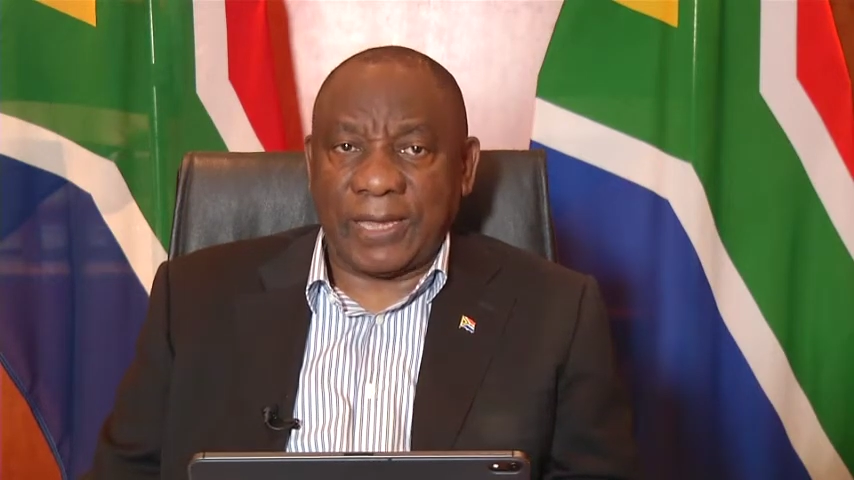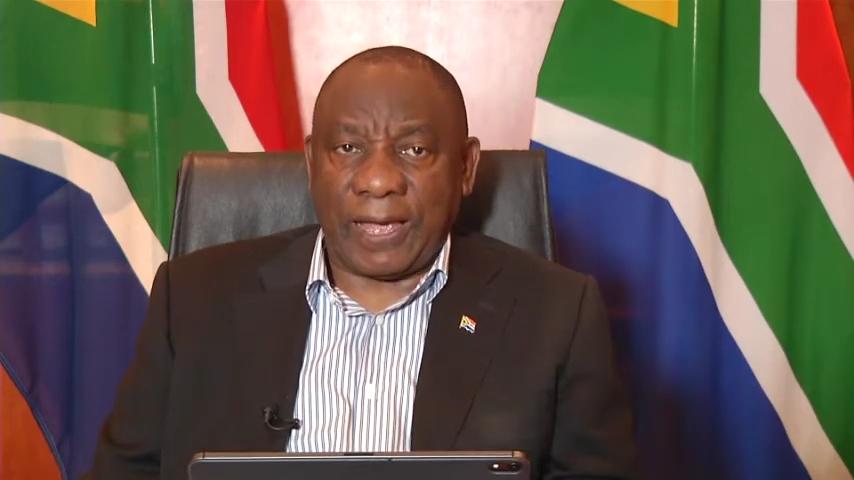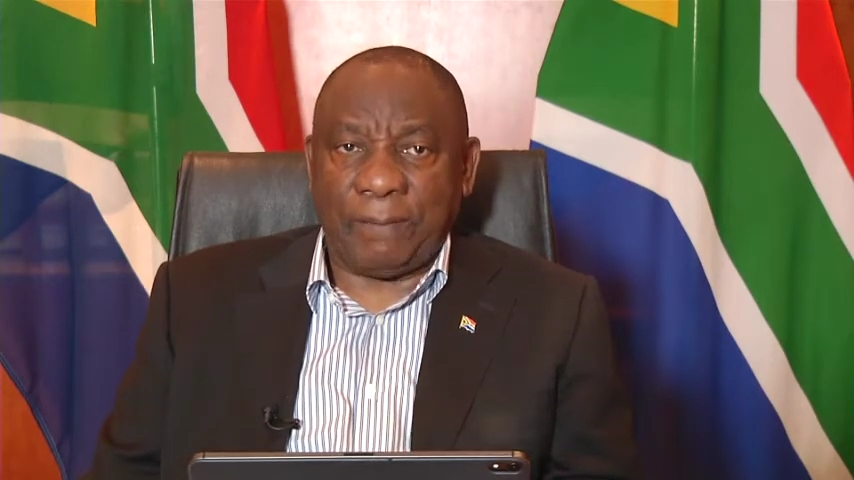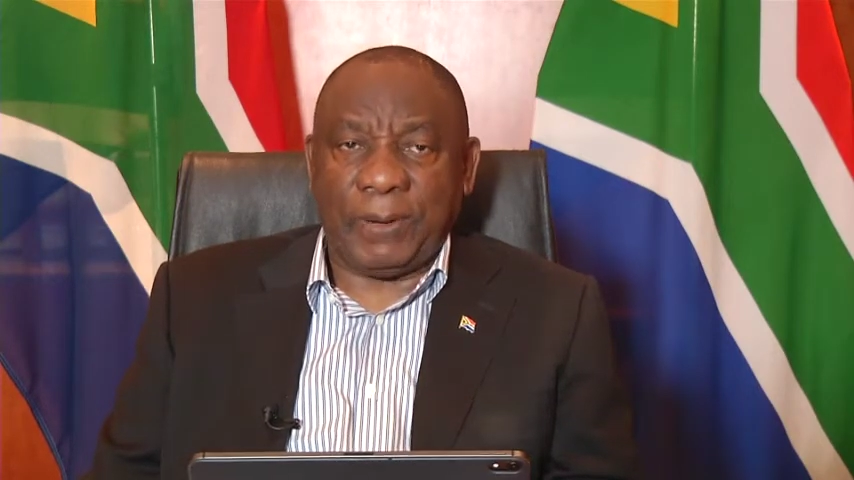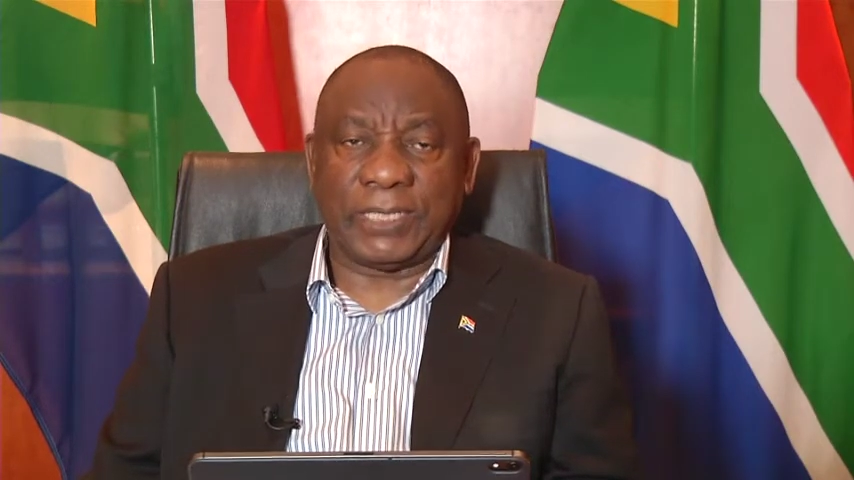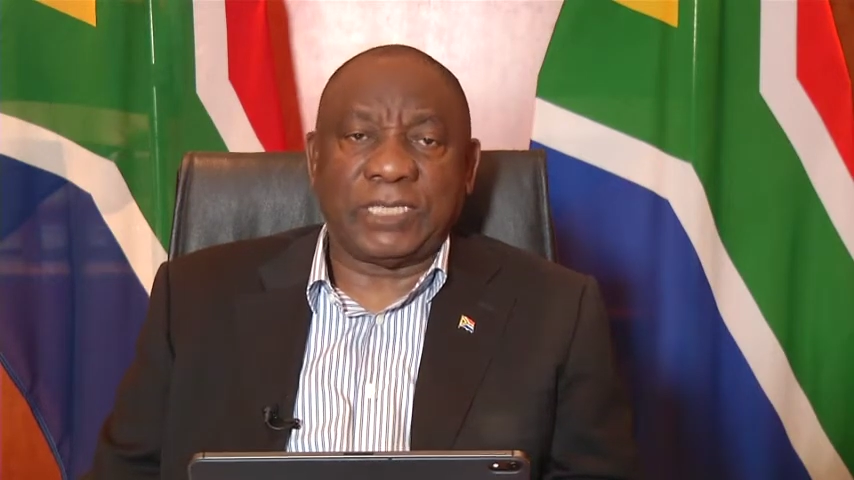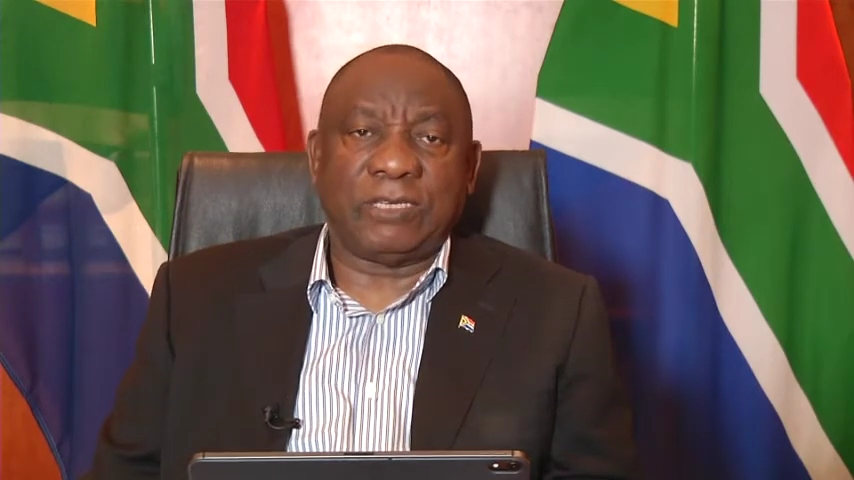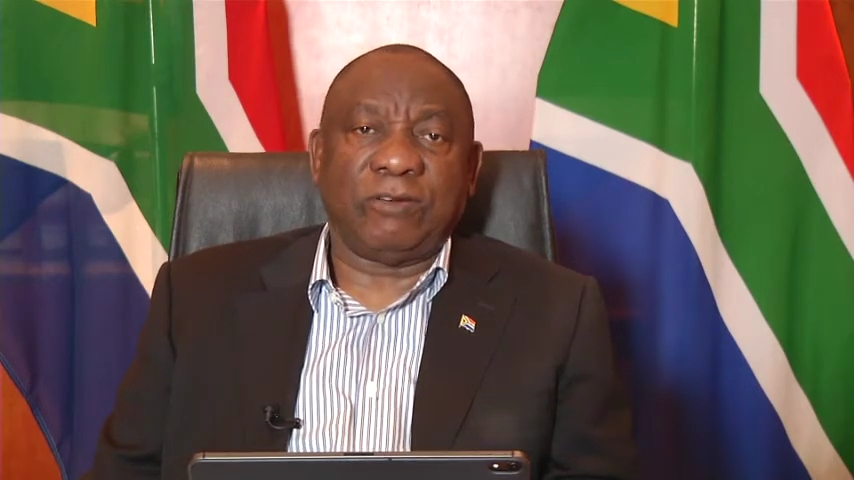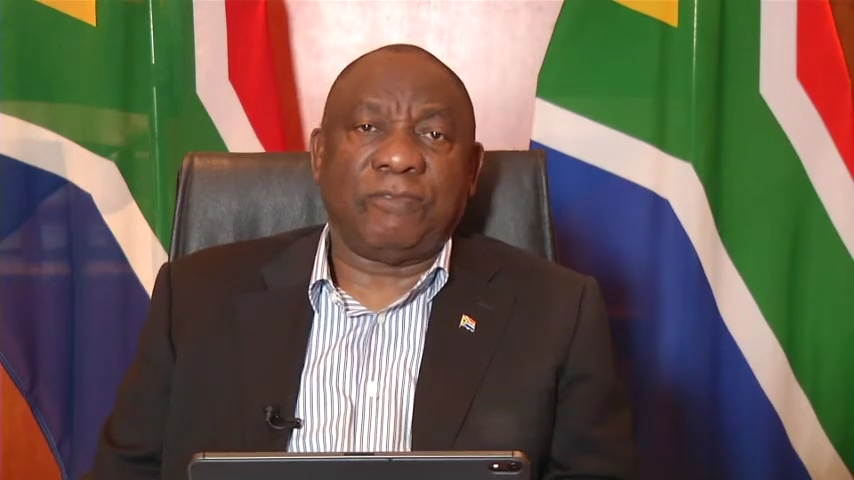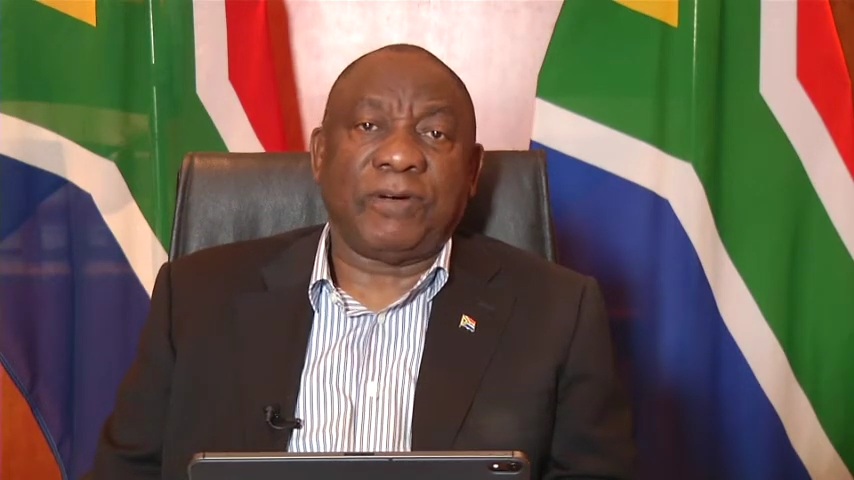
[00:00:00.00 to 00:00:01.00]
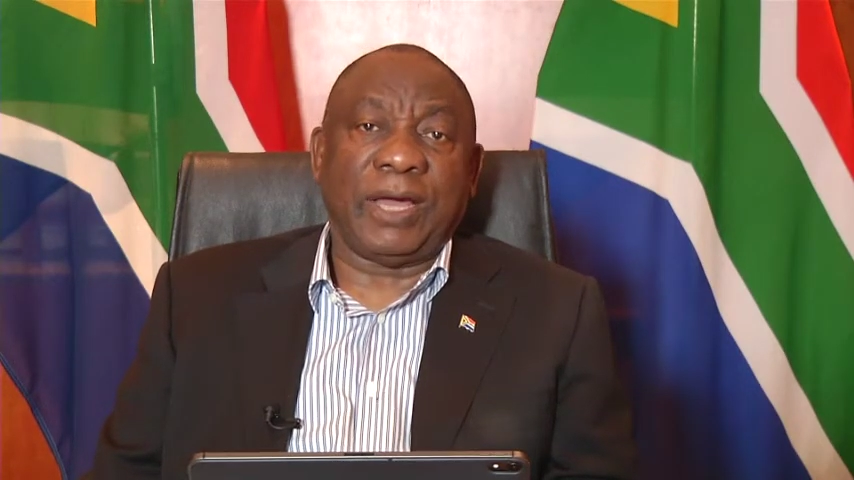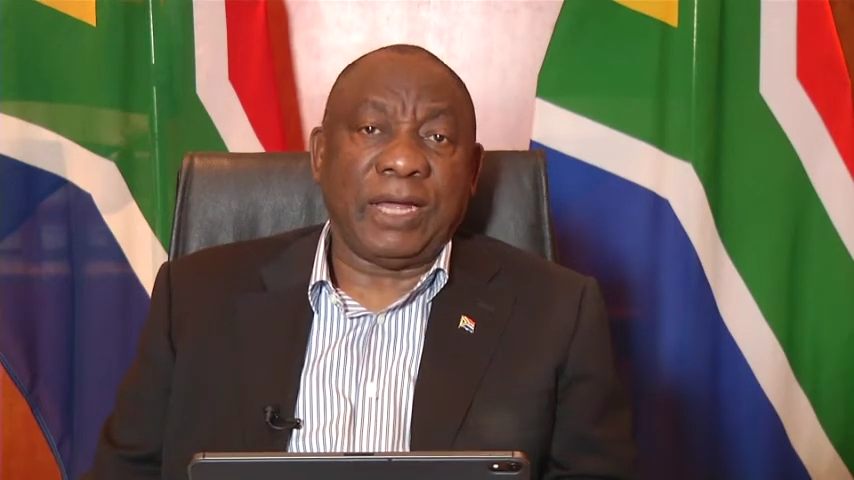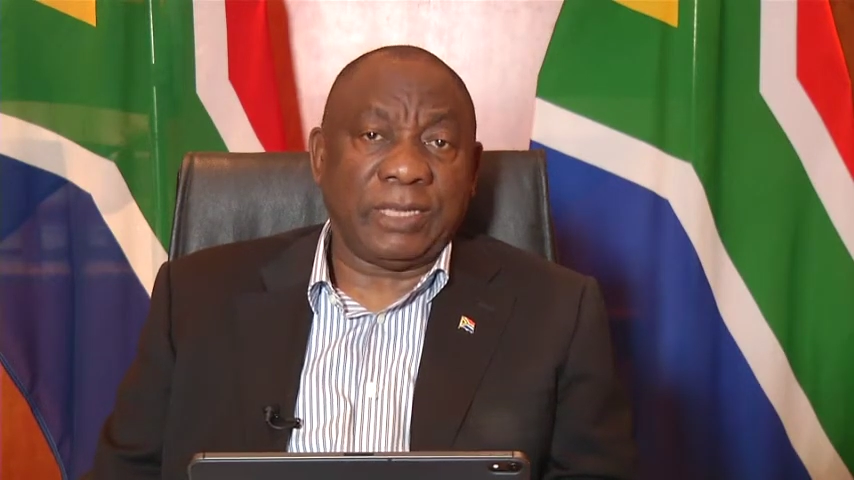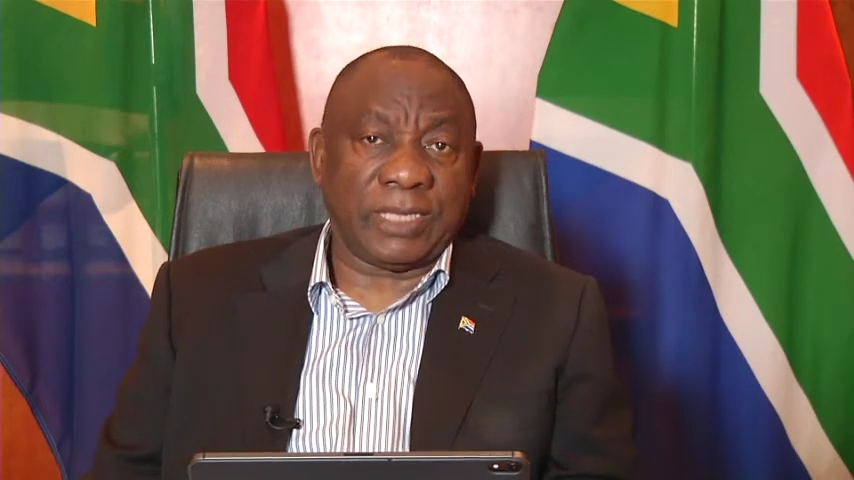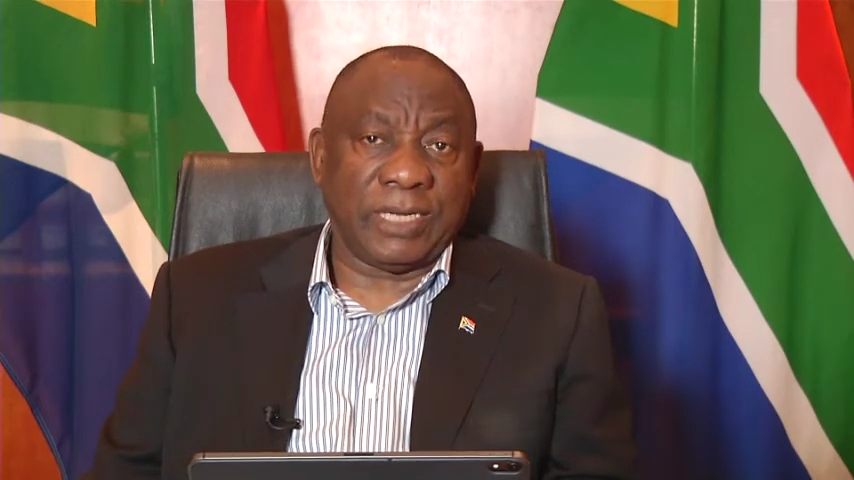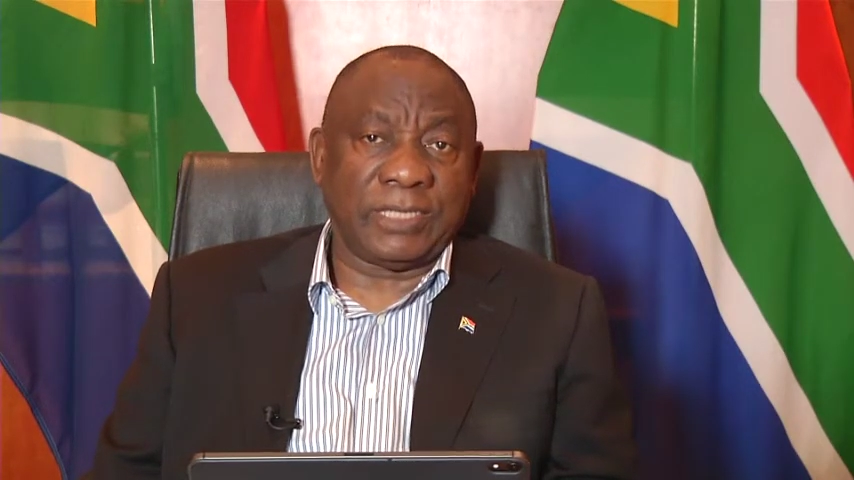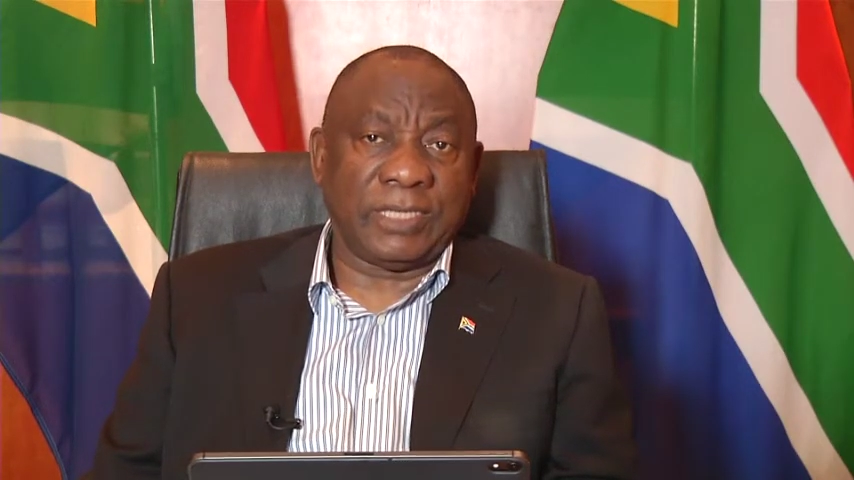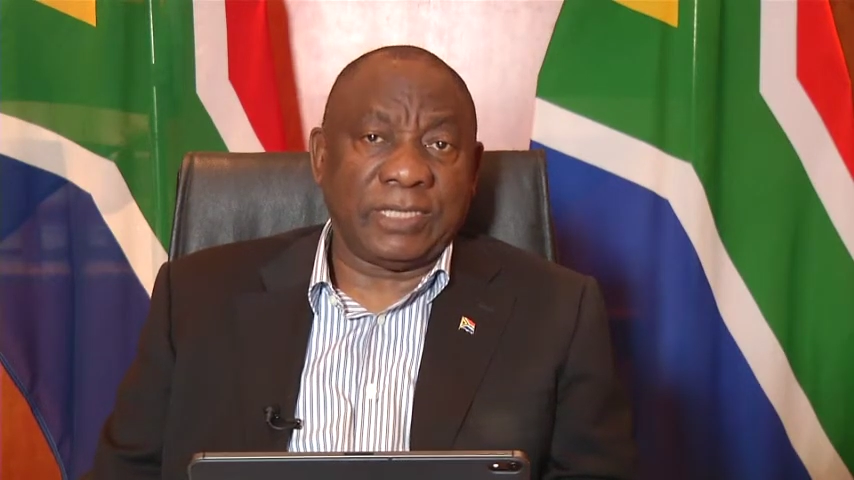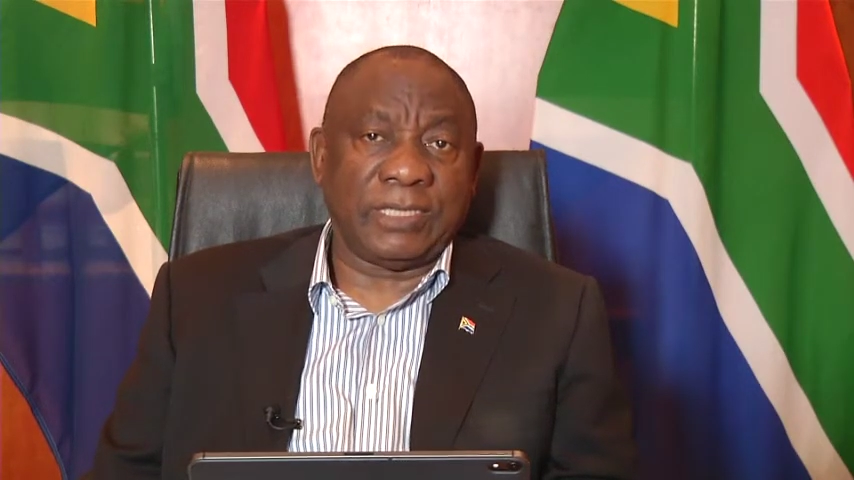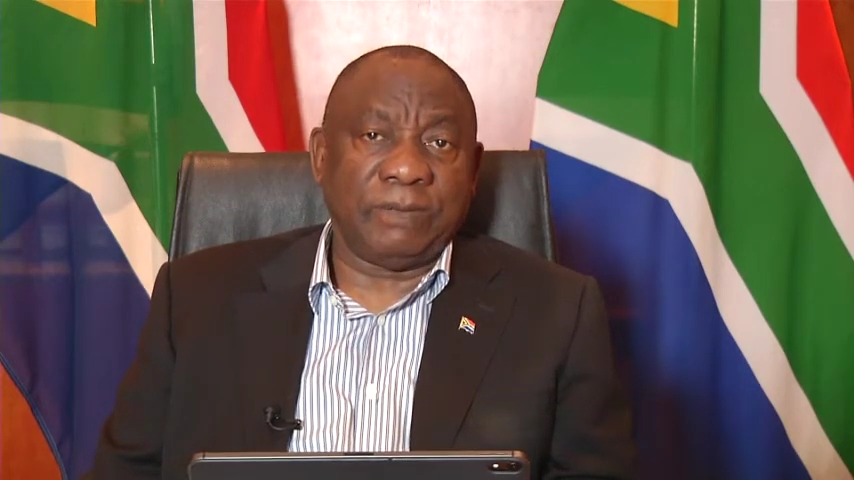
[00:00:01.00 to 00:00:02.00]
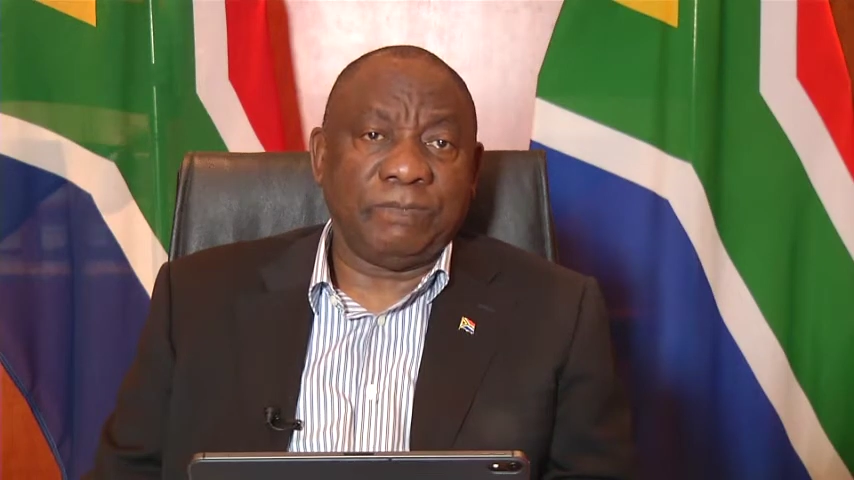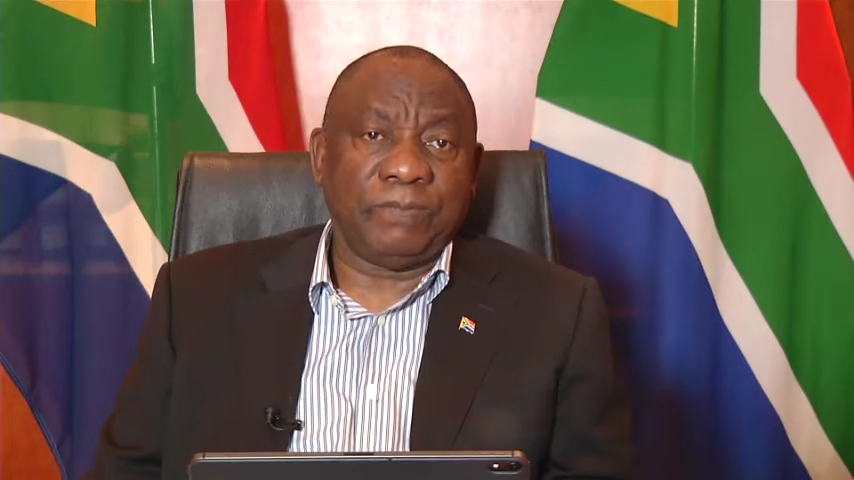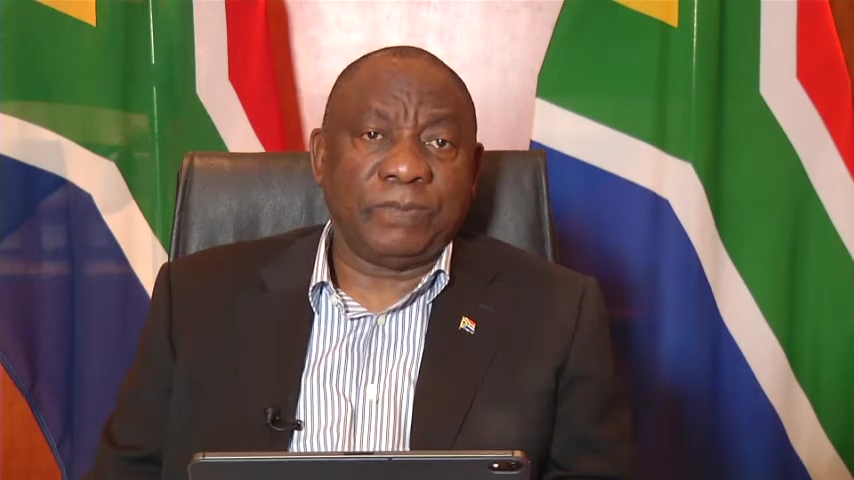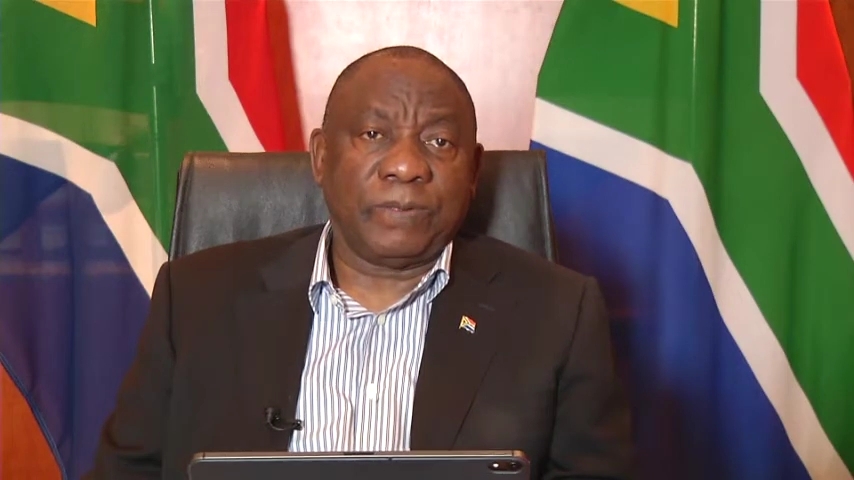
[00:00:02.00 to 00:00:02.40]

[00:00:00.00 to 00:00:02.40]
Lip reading: capacity of our healthcare system